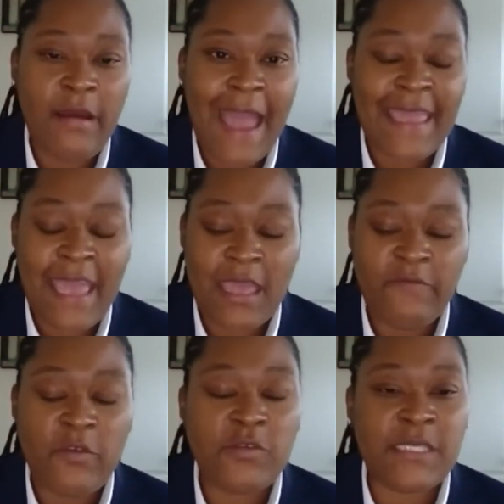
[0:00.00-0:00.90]
can't
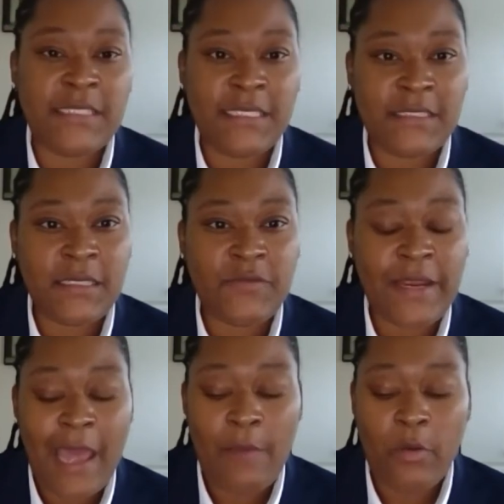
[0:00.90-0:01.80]
give you statistics
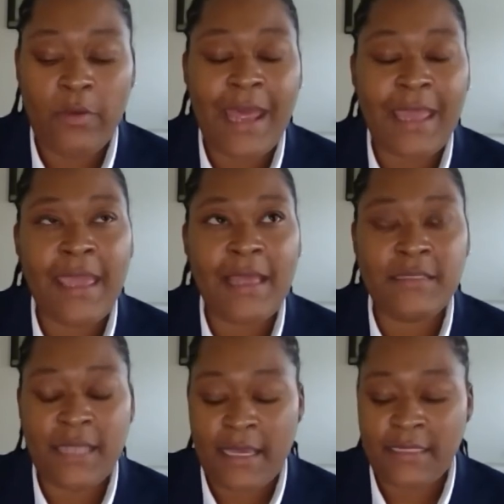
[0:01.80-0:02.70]
right now, but what I can
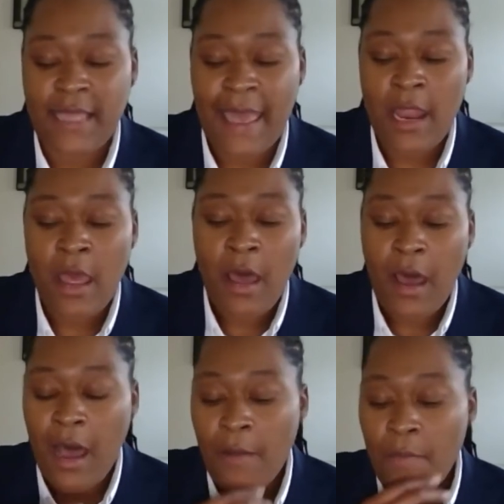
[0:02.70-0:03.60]
say is that
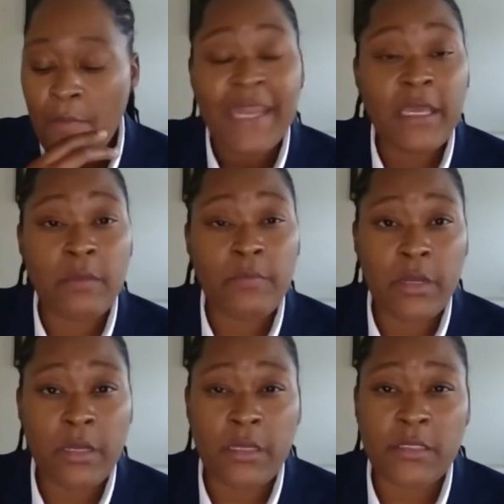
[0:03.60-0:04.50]
many
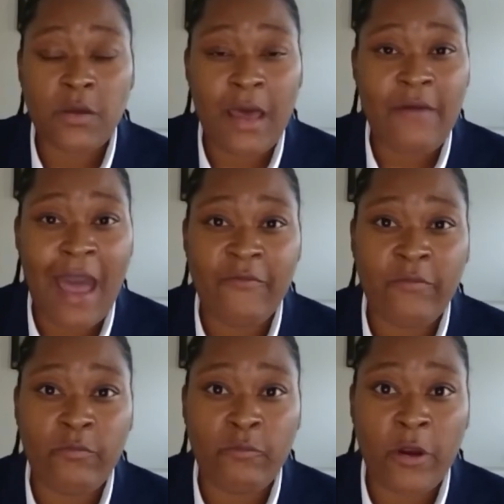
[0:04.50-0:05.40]
communities, so I've
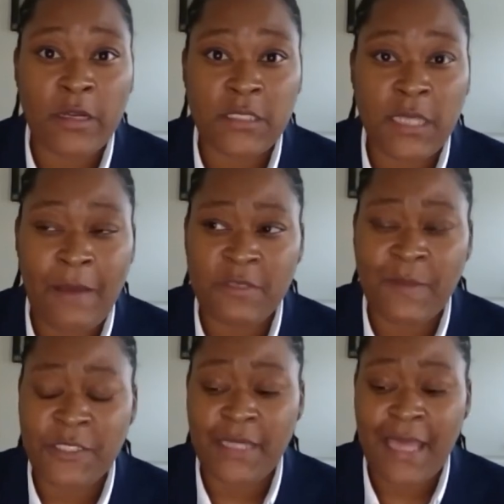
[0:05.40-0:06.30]
worked, I was
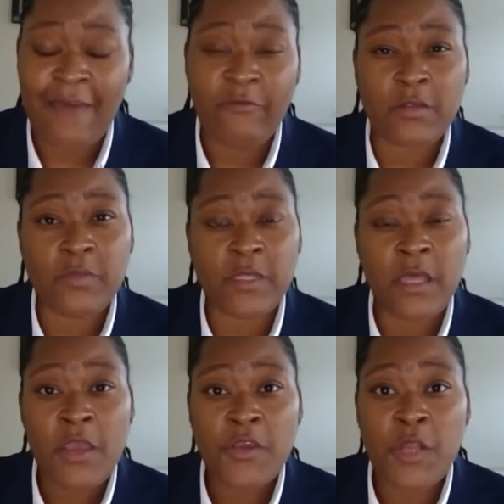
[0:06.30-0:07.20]
mentioning that I've worked with,
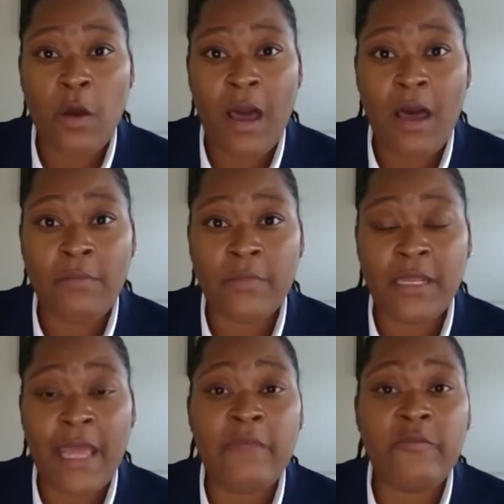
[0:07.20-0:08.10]
the
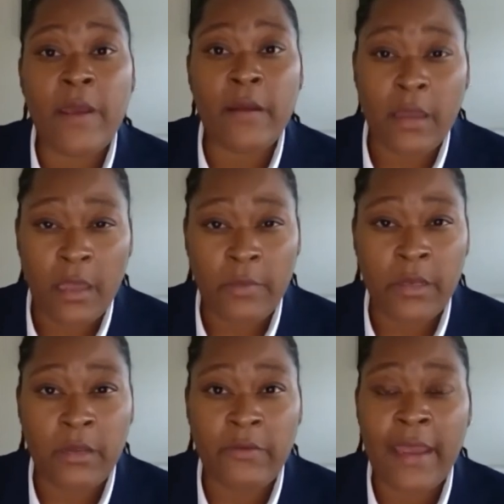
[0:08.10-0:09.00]
Native American
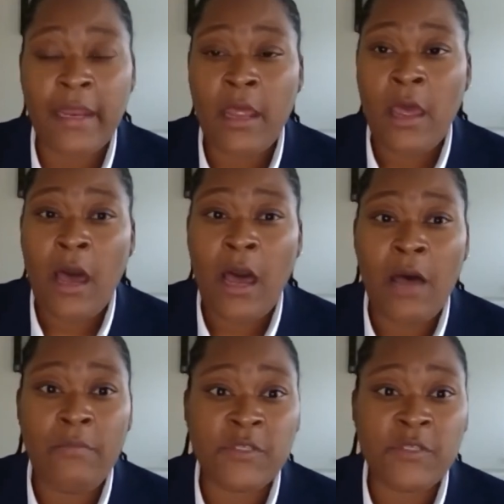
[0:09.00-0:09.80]
community, right? So many